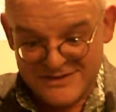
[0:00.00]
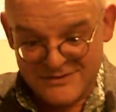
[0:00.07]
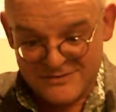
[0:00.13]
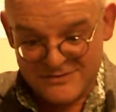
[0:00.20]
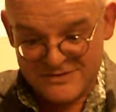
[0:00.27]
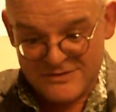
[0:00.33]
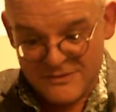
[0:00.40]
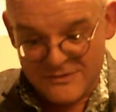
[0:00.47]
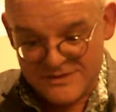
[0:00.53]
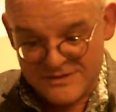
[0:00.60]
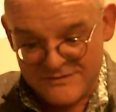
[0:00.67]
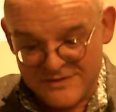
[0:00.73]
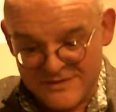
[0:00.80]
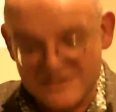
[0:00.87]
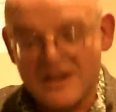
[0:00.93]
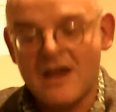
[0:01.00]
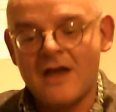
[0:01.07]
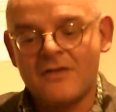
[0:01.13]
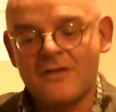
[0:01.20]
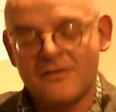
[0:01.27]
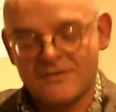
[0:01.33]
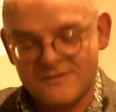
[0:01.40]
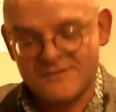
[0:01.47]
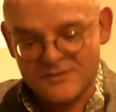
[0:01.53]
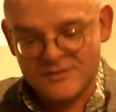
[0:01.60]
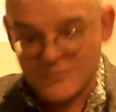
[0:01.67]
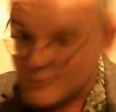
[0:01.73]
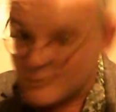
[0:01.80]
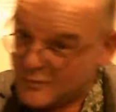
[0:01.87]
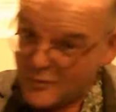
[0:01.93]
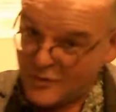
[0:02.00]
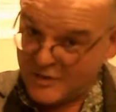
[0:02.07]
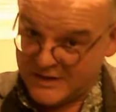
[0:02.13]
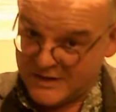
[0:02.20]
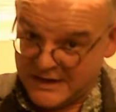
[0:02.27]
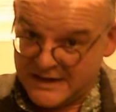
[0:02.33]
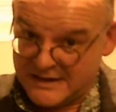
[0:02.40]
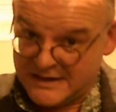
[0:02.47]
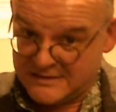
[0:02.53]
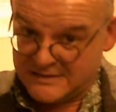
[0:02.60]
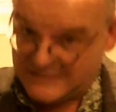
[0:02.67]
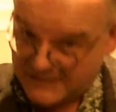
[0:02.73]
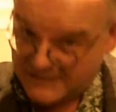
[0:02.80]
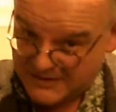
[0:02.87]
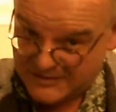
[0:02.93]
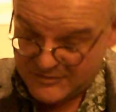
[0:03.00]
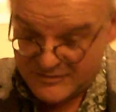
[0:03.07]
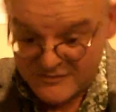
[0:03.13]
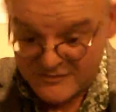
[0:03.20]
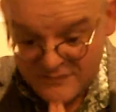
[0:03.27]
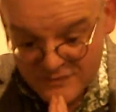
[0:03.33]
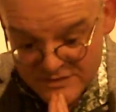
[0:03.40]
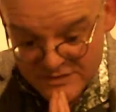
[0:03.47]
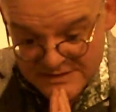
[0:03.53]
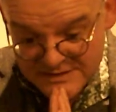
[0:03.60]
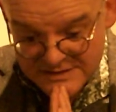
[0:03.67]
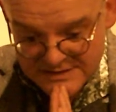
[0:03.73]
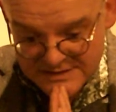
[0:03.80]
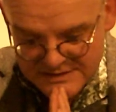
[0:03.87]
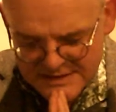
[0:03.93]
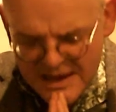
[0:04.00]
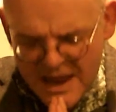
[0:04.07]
Those of us who work in universities,